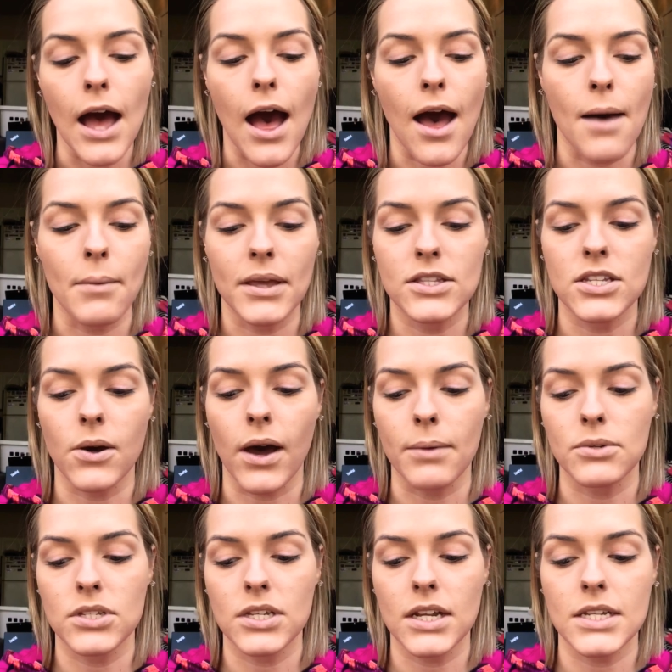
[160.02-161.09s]
And so
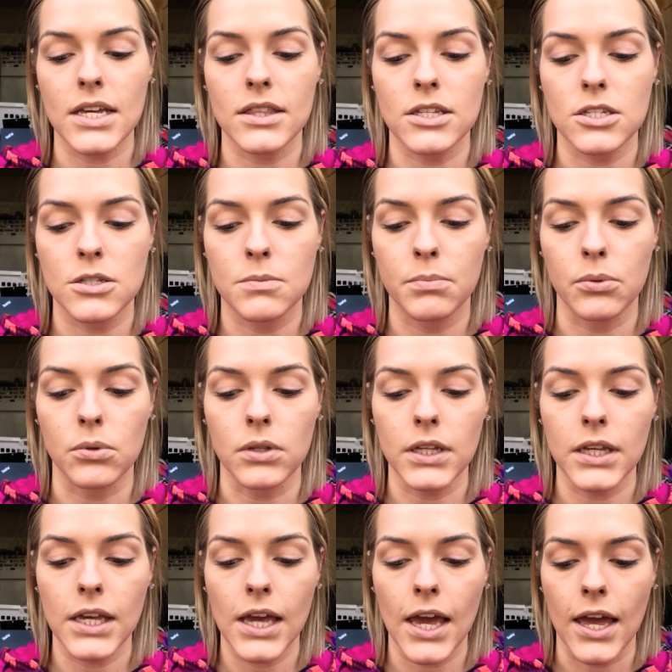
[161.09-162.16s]
I'm just going to take the
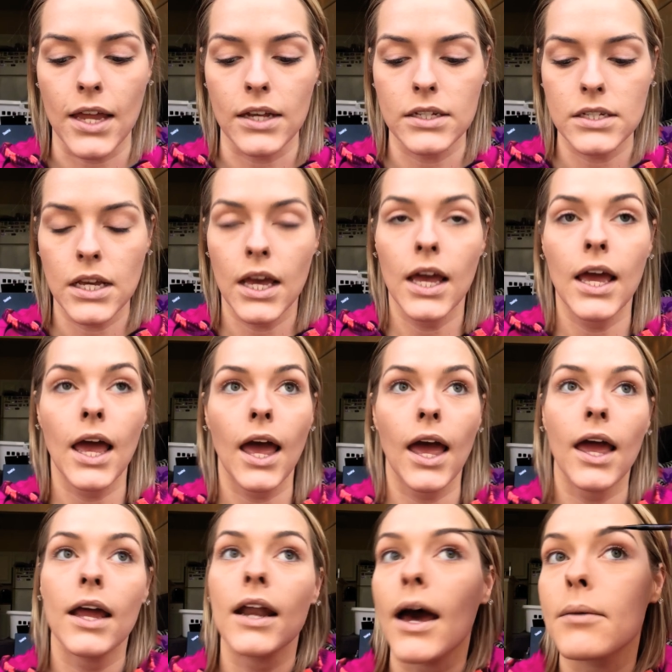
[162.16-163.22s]
spoolie end
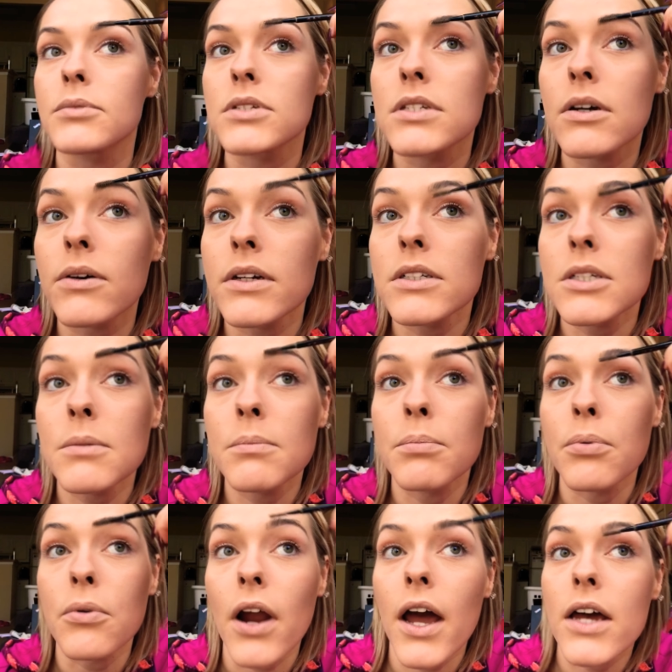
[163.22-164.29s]
and I'm just going to
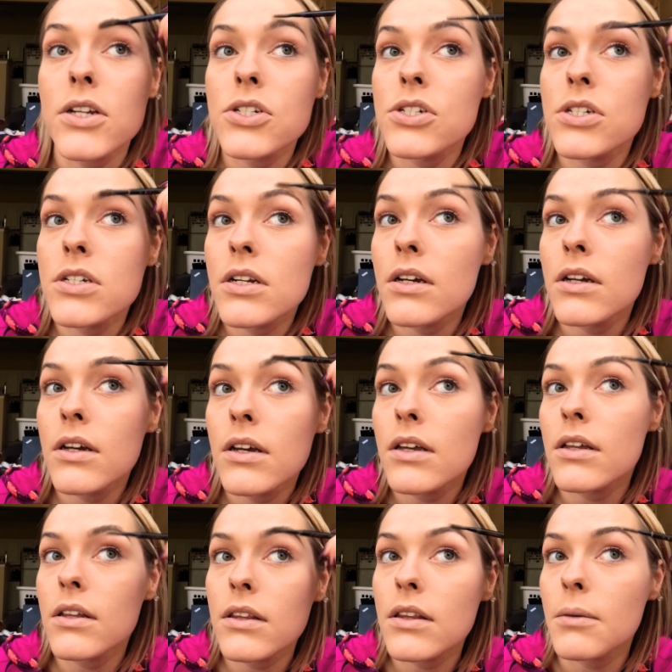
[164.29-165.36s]
brush
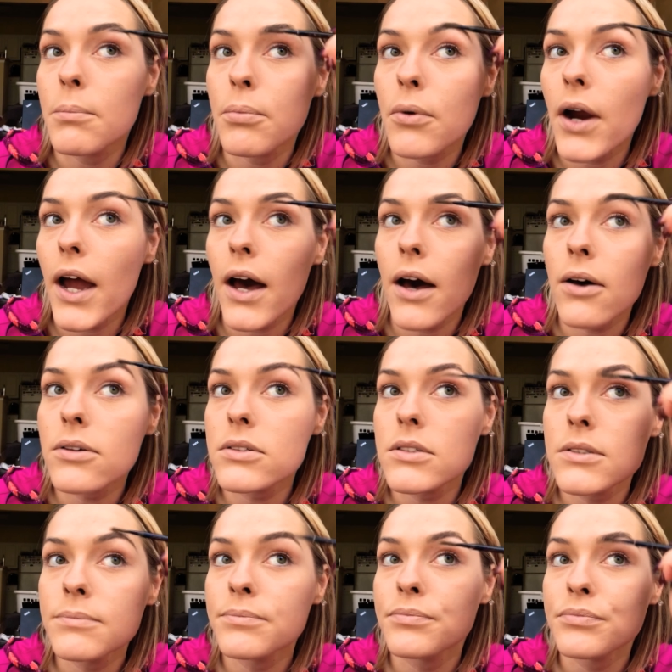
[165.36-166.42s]
the
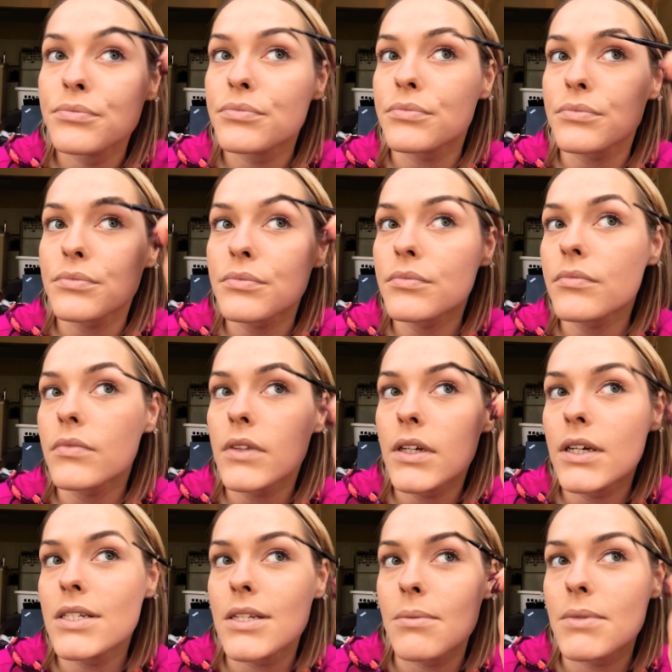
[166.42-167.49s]
brows,
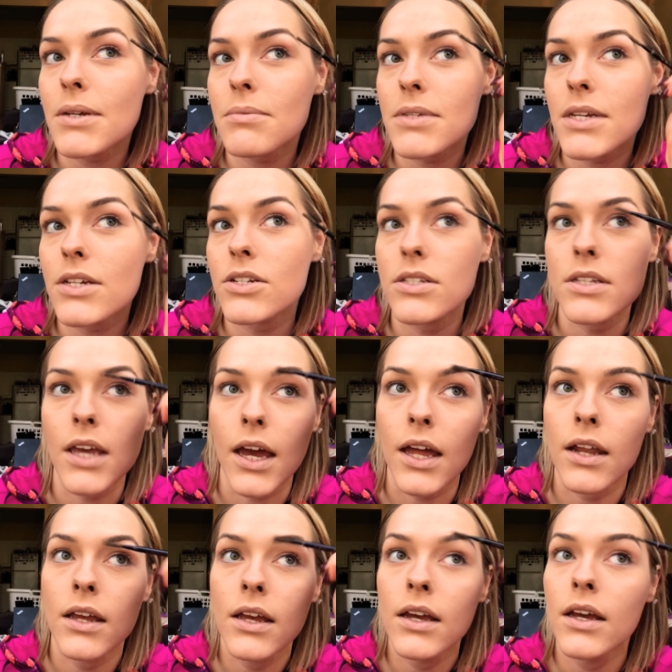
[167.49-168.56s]
because sometimes they just
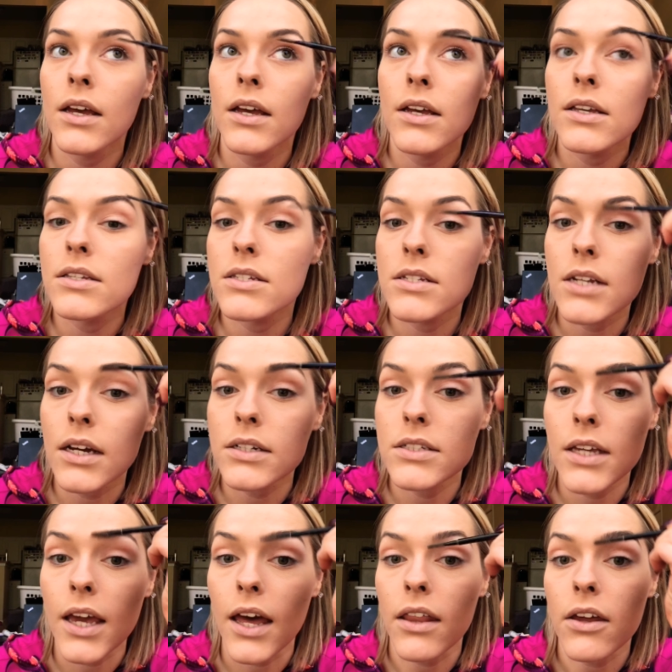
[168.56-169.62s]
get stuck
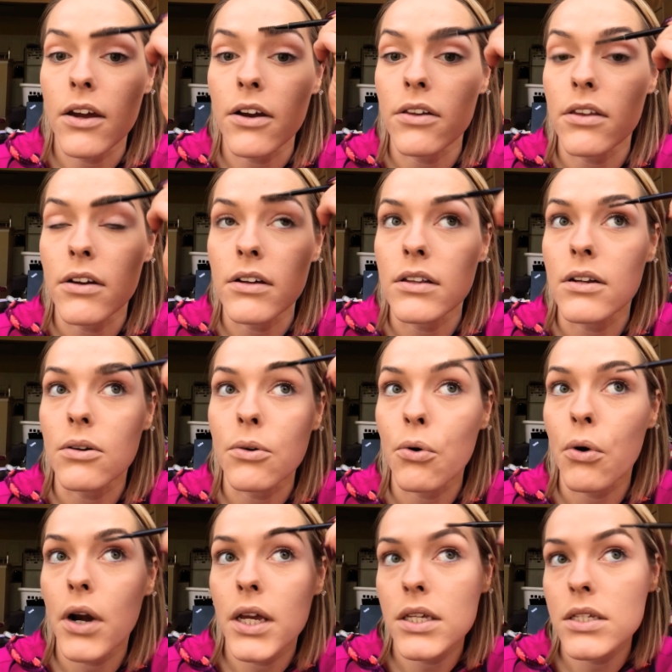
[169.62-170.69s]
together. They're a little
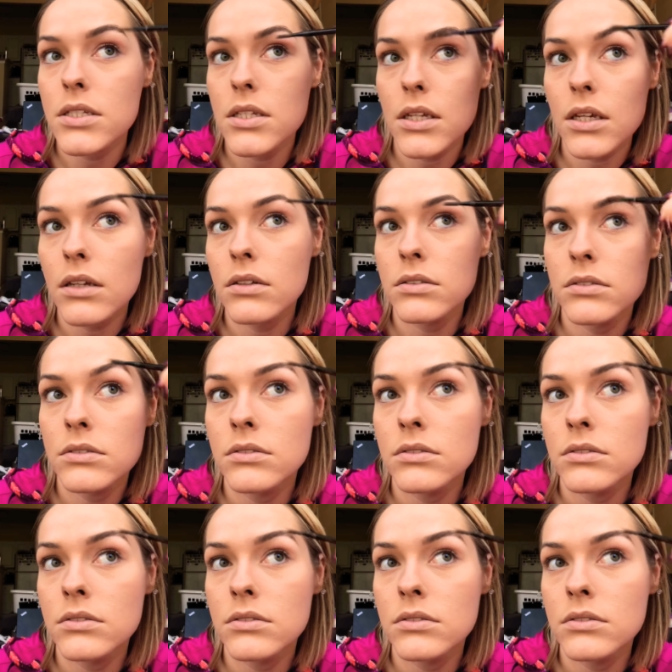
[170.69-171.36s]
crazy.